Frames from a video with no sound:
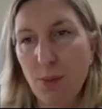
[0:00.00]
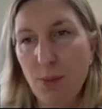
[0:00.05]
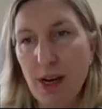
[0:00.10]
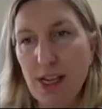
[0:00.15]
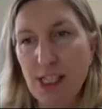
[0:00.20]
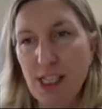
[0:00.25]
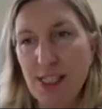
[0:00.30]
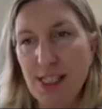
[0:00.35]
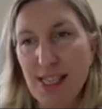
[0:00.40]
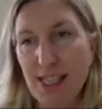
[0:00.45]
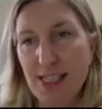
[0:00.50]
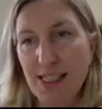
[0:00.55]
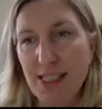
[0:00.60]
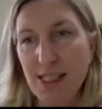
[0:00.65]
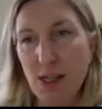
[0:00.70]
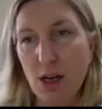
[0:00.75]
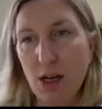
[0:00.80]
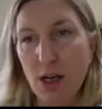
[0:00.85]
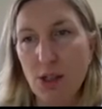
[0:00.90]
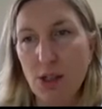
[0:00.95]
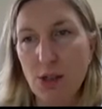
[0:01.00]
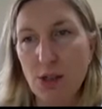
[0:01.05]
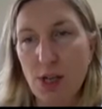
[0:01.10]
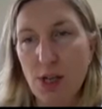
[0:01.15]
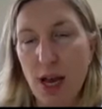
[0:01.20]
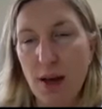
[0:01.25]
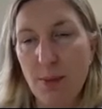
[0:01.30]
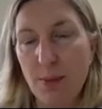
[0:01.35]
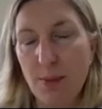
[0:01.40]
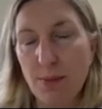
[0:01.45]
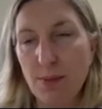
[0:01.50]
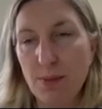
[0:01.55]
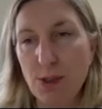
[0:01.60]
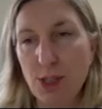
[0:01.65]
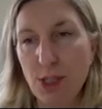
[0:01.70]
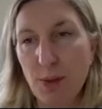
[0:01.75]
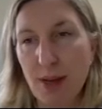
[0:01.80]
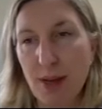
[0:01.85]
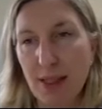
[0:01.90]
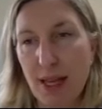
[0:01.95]
which is they start
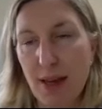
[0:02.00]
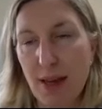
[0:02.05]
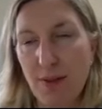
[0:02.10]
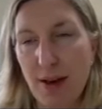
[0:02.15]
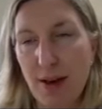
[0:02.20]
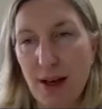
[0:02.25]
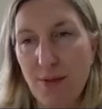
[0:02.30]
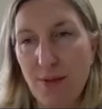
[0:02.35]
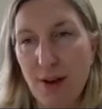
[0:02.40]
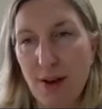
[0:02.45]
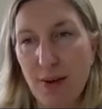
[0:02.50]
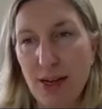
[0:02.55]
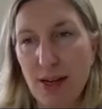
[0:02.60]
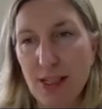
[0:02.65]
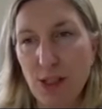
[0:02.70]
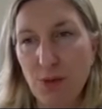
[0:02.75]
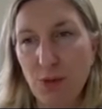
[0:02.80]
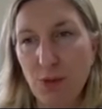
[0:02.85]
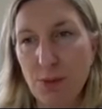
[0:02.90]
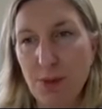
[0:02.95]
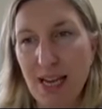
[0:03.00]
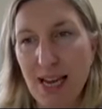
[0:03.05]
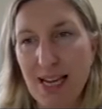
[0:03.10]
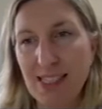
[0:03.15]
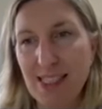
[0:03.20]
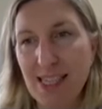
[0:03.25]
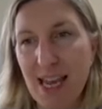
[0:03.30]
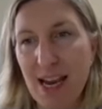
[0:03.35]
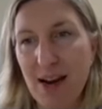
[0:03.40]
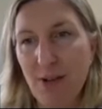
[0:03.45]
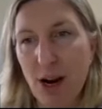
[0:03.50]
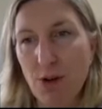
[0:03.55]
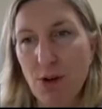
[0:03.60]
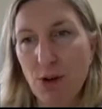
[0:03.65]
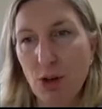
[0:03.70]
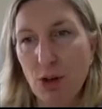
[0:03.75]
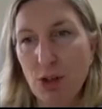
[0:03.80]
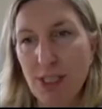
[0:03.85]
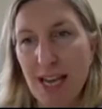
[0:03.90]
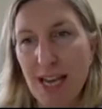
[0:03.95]
doing the evaluation from day zero,
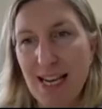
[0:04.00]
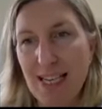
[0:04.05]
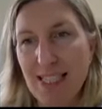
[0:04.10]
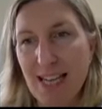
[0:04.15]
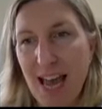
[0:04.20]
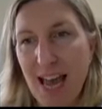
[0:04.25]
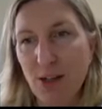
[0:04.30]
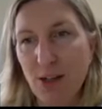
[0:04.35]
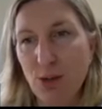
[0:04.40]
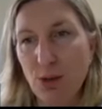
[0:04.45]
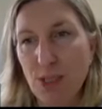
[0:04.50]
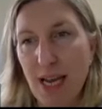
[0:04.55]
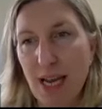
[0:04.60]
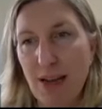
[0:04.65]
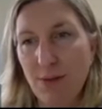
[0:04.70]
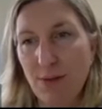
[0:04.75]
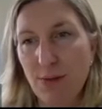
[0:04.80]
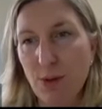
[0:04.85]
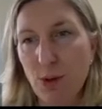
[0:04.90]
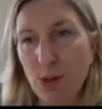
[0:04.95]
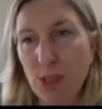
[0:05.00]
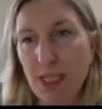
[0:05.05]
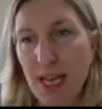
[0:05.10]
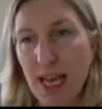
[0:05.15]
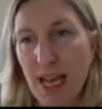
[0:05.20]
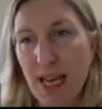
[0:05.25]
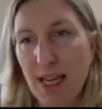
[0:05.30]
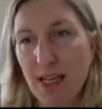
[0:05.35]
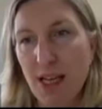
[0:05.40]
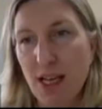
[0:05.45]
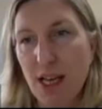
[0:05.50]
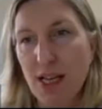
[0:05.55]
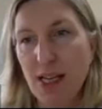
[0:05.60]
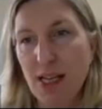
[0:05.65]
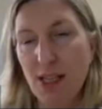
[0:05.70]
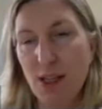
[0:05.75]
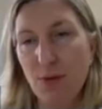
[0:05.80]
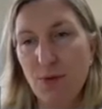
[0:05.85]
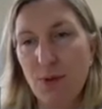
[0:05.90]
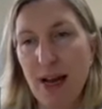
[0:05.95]
not day 10 or day 14.
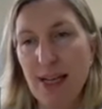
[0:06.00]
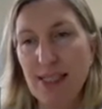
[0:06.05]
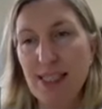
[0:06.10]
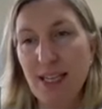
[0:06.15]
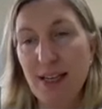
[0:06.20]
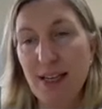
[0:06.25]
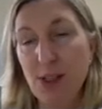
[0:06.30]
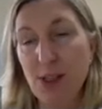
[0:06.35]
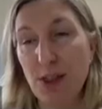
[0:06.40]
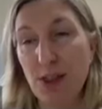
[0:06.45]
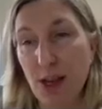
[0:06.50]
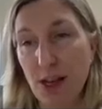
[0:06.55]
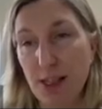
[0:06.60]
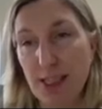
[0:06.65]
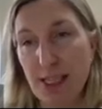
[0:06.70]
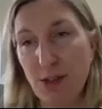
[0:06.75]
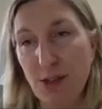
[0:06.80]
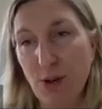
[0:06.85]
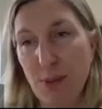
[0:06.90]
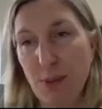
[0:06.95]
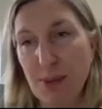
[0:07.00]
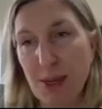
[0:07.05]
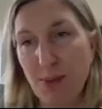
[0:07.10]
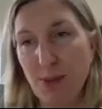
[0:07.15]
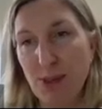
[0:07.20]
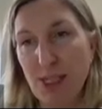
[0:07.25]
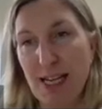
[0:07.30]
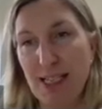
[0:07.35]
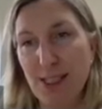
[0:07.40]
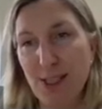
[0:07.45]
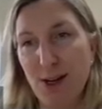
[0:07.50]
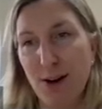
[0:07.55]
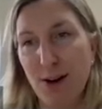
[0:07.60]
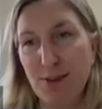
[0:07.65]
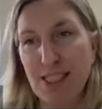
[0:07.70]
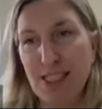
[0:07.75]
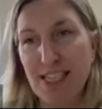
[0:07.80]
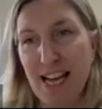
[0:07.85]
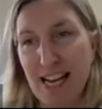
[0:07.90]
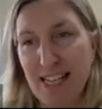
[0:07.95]
So the fact it gives a 33% protection
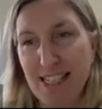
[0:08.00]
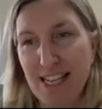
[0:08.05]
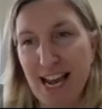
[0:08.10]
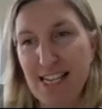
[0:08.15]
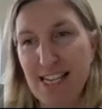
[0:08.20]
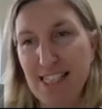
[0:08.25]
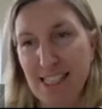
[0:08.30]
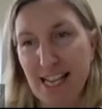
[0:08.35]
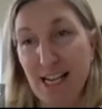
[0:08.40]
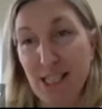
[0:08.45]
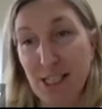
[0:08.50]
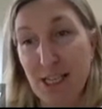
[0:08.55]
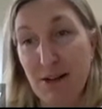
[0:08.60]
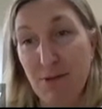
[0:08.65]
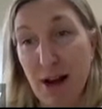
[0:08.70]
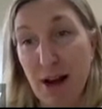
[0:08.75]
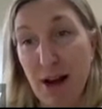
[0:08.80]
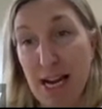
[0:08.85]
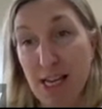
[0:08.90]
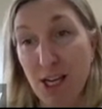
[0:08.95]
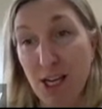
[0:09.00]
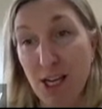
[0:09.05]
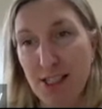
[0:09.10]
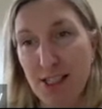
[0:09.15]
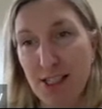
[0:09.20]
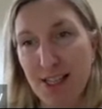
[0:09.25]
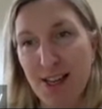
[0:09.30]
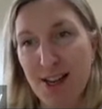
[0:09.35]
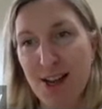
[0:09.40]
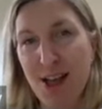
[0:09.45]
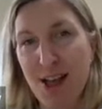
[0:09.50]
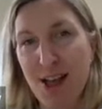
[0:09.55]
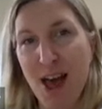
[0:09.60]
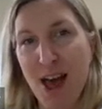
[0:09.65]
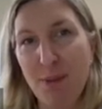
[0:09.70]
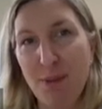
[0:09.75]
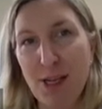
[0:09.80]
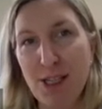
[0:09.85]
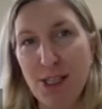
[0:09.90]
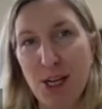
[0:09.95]
after 10 days is actually really good,
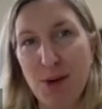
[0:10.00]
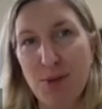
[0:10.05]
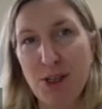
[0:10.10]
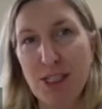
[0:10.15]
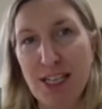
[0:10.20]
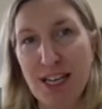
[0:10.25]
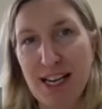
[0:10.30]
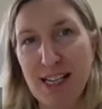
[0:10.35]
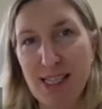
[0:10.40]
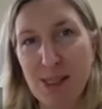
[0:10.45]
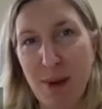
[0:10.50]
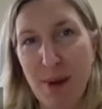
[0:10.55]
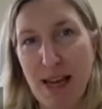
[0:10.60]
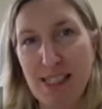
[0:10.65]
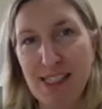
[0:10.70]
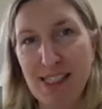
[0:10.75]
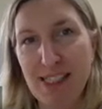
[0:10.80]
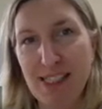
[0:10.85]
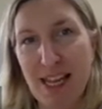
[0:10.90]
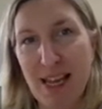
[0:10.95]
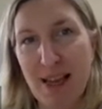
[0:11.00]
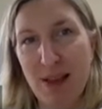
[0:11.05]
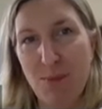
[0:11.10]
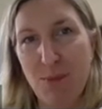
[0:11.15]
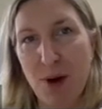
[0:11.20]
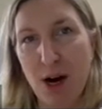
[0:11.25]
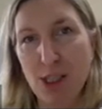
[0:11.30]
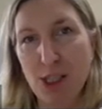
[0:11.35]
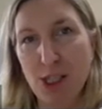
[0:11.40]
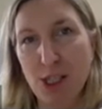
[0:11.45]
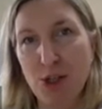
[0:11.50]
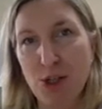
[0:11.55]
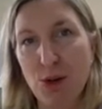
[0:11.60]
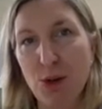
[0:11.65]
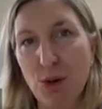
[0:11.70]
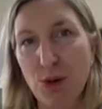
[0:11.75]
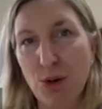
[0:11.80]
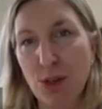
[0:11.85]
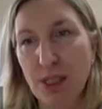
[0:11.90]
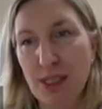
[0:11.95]
because you wouldn't expect to see much at
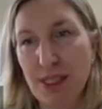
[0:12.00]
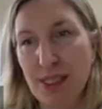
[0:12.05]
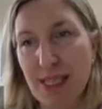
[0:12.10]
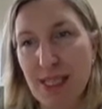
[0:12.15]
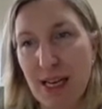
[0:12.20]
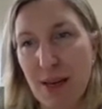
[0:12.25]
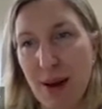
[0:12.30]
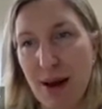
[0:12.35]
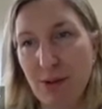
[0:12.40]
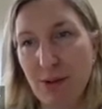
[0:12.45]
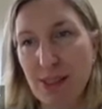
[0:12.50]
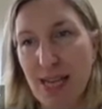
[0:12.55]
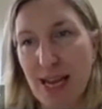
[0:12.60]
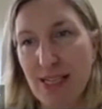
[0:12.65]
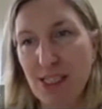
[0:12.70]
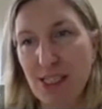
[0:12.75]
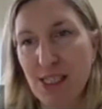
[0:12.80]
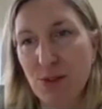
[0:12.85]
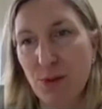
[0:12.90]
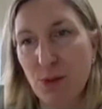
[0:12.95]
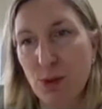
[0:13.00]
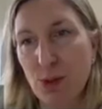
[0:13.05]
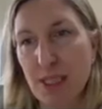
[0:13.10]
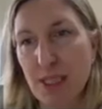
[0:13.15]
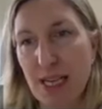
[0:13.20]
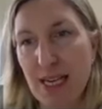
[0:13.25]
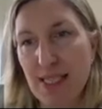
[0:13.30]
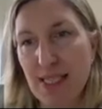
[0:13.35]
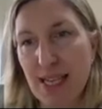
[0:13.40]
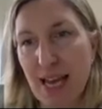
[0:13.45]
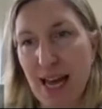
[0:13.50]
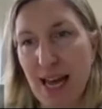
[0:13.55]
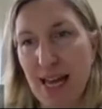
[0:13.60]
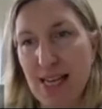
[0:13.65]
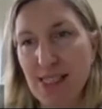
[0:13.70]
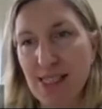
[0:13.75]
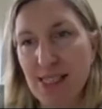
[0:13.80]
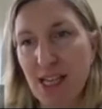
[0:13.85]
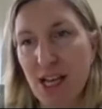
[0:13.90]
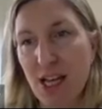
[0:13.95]
all until about 10 to 14
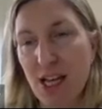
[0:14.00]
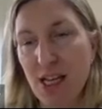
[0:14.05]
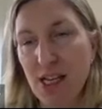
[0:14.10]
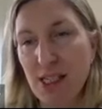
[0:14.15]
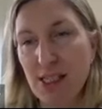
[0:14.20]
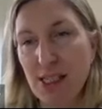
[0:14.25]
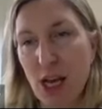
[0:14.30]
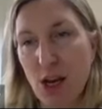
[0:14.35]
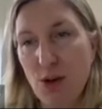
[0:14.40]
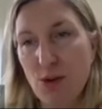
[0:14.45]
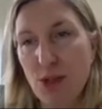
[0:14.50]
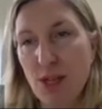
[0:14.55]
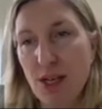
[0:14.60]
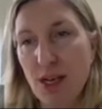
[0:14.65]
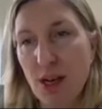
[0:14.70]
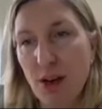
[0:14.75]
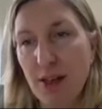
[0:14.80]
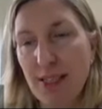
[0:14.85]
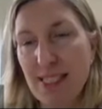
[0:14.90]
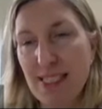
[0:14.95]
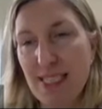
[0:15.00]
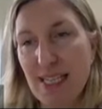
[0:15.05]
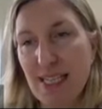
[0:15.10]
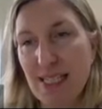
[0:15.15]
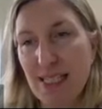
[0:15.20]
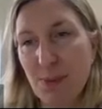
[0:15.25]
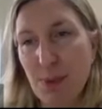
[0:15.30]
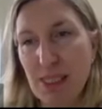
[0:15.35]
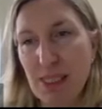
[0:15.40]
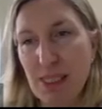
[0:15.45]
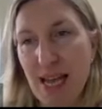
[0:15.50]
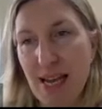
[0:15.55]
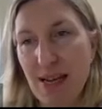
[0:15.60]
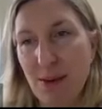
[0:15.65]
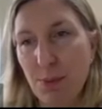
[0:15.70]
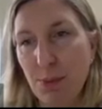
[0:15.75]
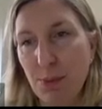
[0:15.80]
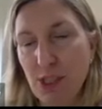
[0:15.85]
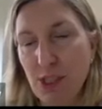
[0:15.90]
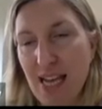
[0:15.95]
days. So the
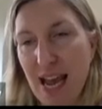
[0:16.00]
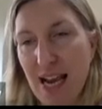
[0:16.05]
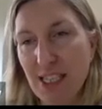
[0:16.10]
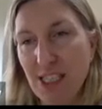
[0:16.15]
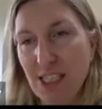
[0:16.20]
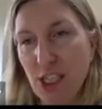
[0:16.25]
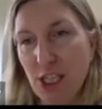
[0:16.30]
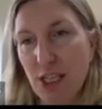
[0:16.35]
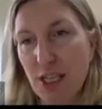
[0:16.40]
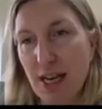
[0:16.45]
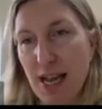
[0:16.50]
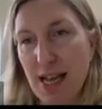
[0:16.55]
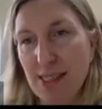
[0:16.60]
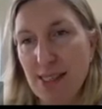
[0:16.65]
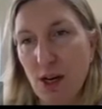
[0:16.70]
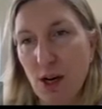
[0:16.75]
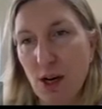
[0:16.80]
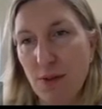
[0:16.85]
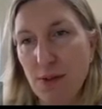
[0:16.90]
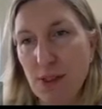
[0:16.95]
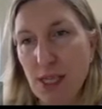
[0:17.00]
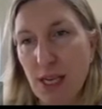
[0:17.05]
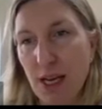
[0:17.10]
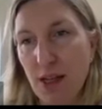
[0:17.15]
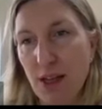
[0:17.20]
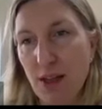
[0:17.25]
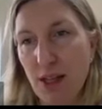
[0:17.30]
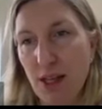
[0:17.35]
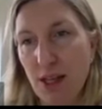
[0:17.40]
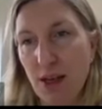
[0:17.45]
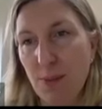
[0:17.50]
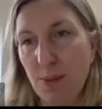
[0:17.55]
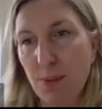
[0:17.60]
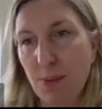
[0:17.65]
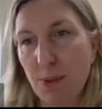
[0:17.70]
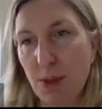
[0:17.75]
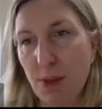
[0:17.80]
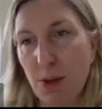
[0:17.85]
90% protection is after the